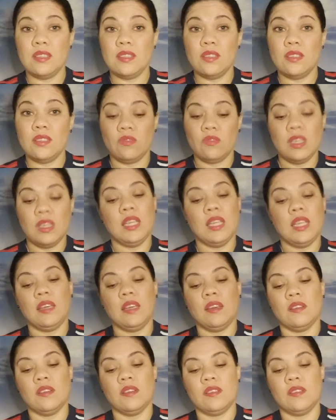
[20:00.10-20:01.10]
is really
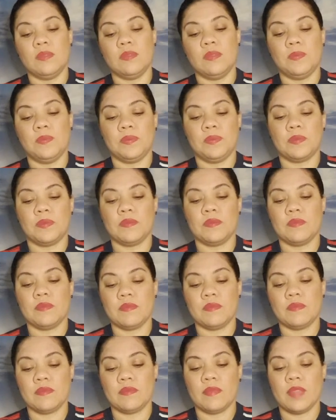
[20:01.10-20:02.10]
good.
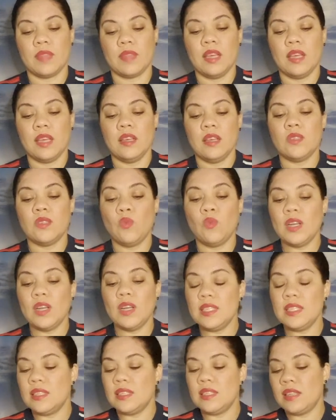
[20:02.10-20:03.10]
So what
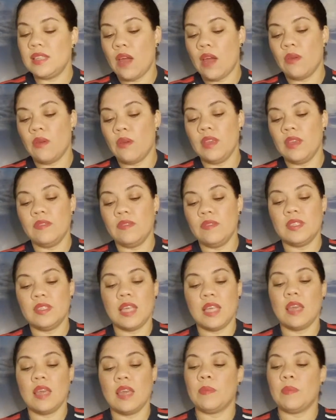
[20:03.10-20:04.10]
is the tarot even
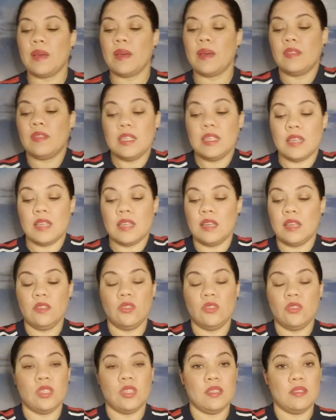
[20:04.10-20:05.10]
saying about these
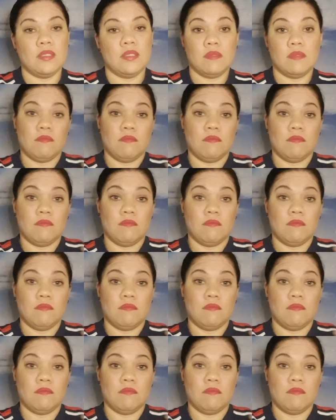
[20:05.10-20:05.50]
energies?